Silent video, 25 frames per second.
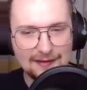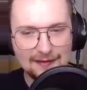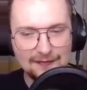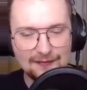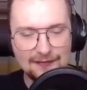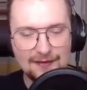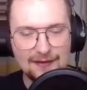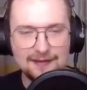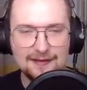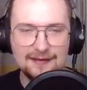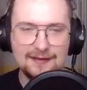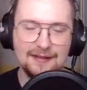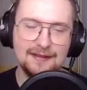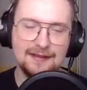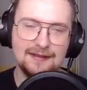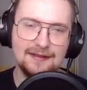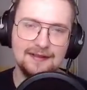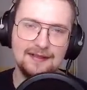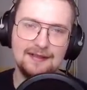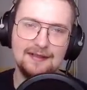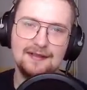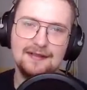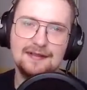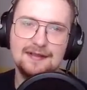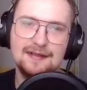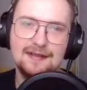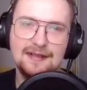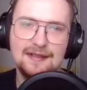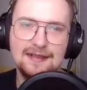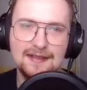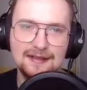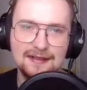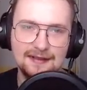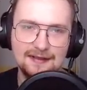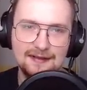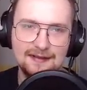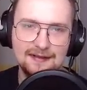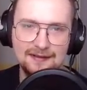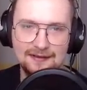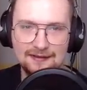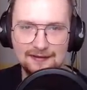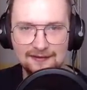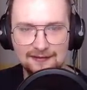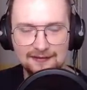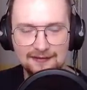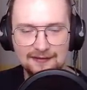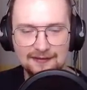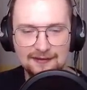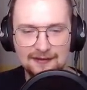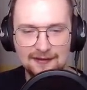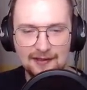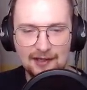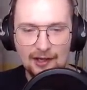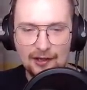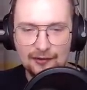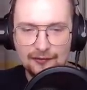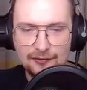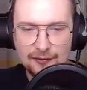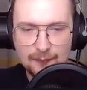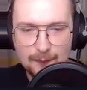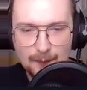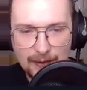If they're 6 seconds each, 100